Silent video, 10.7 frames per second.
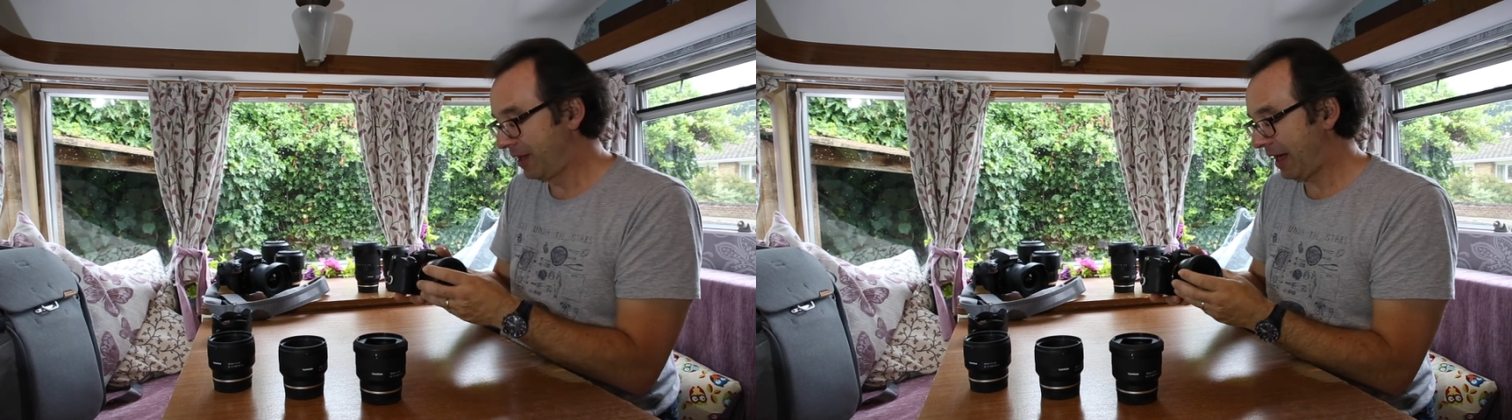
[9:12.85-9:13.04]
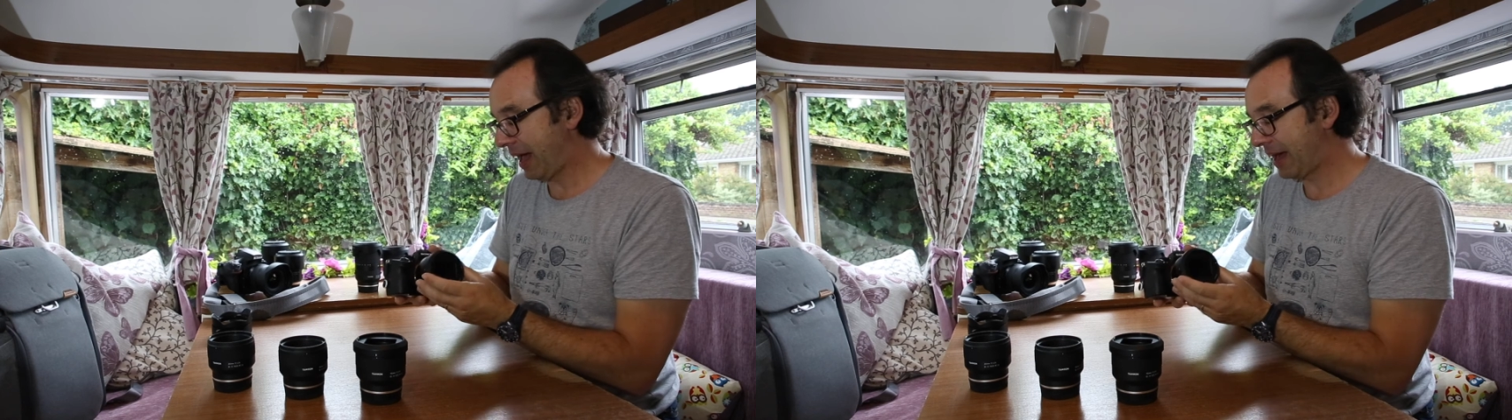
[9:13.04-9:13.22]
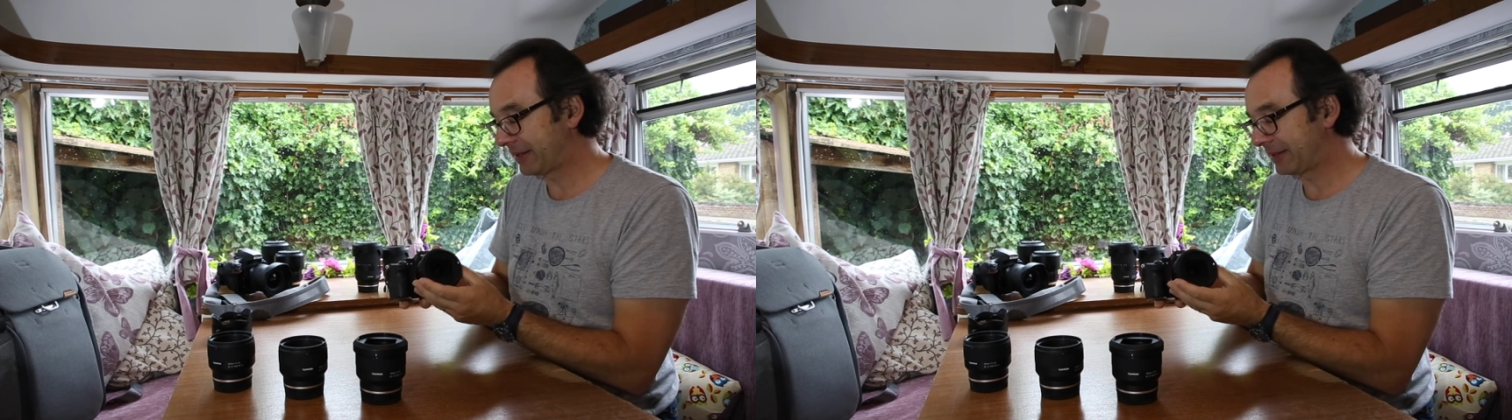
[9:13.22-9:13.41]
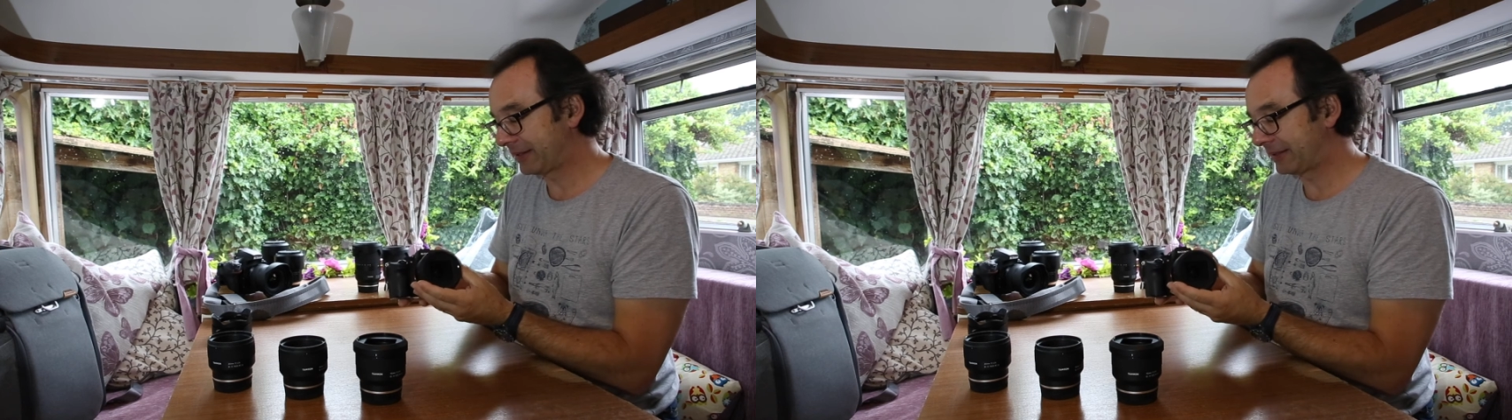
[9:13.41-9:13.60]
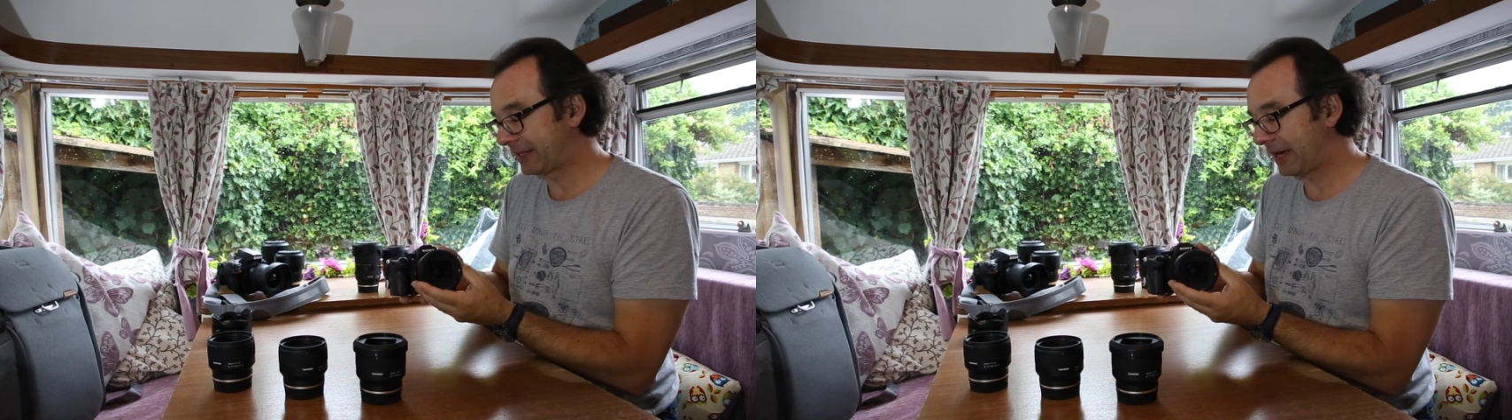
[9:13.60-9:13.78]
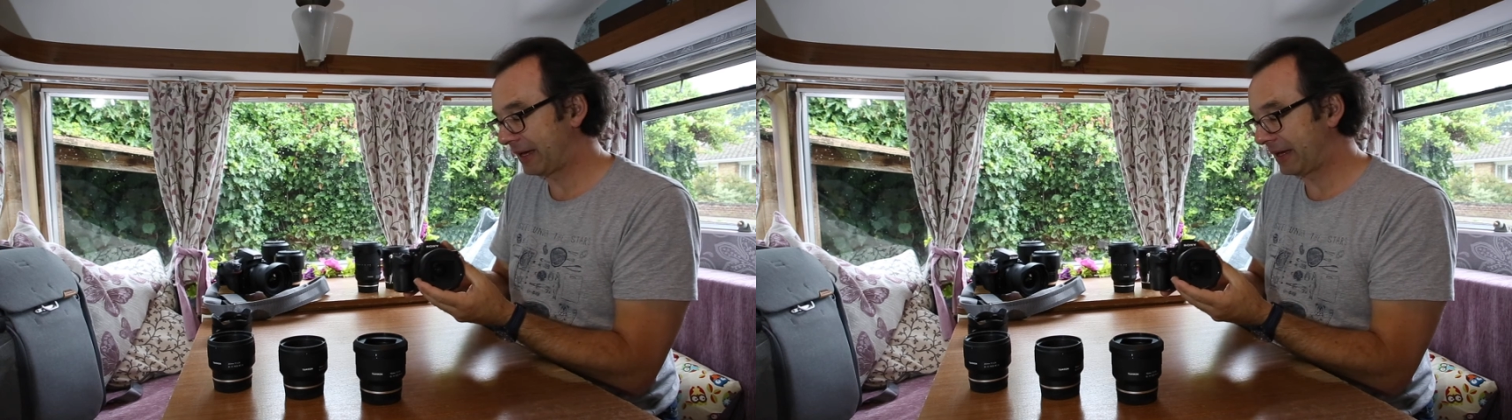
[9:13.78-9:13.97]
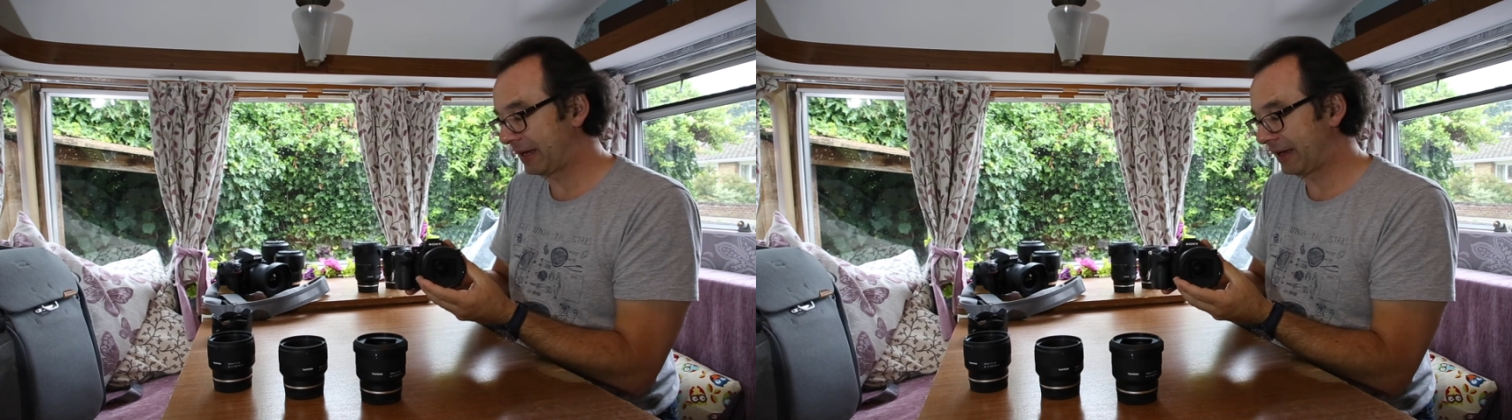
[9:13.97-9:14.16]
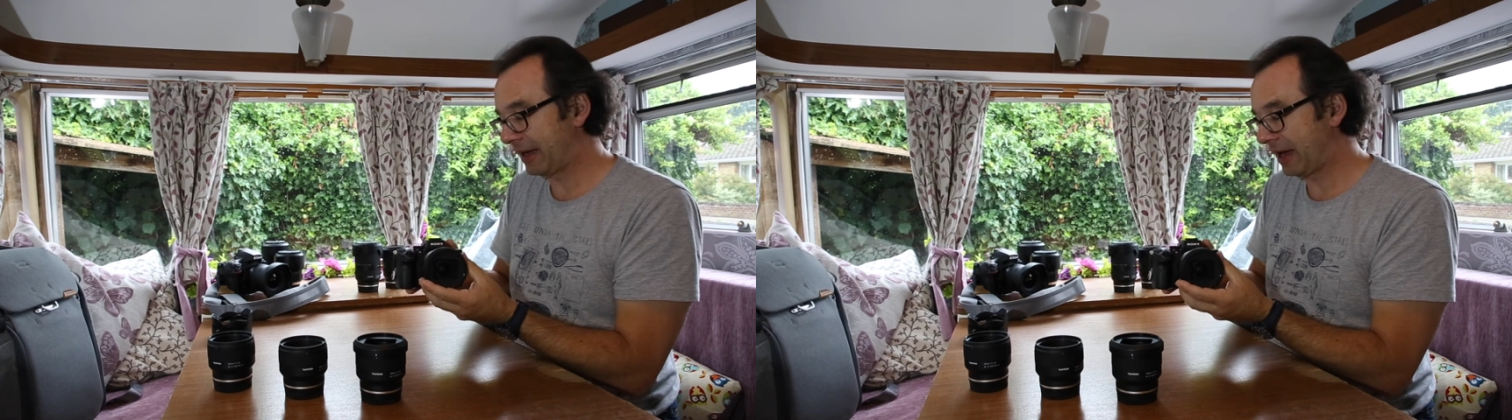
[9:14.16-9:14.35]
and
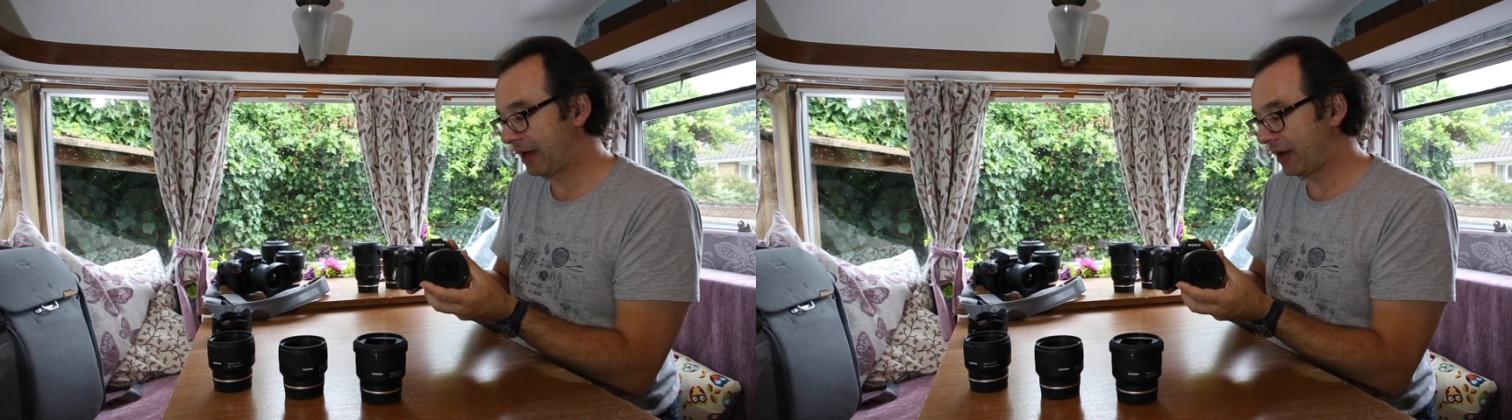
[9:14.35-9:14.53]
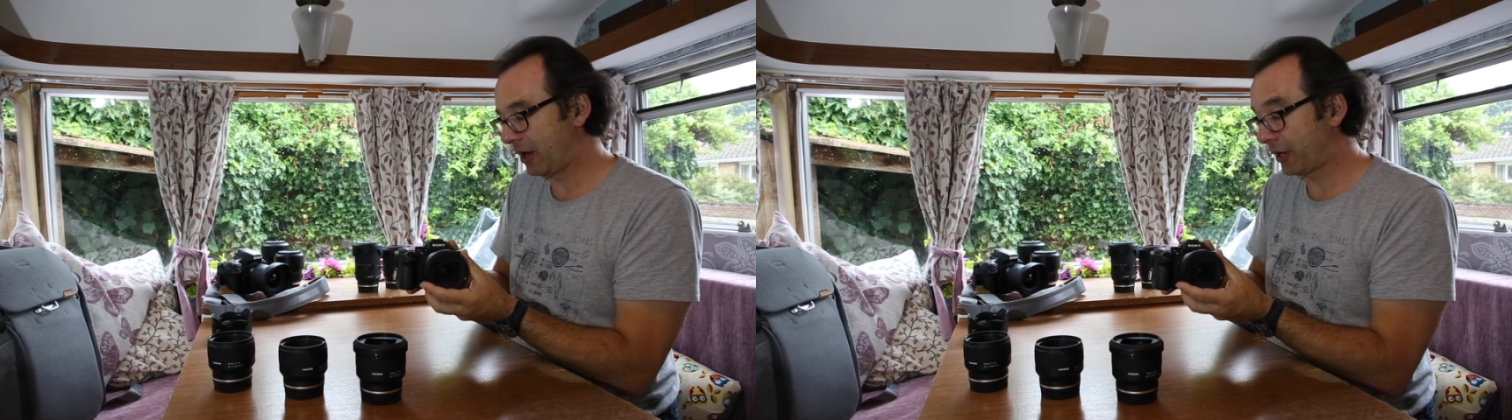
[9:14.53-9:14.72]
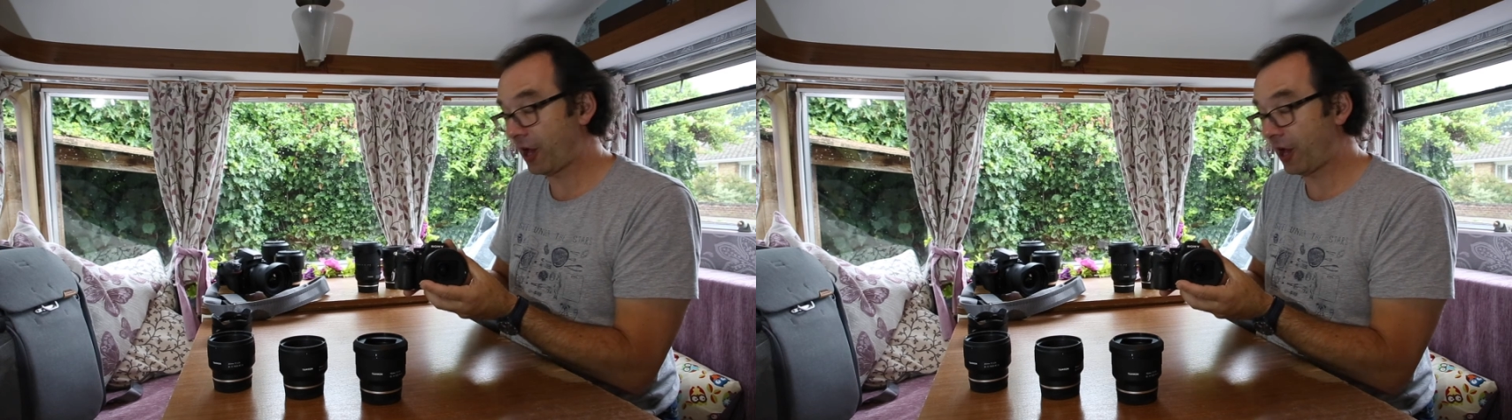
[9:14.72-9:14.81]
at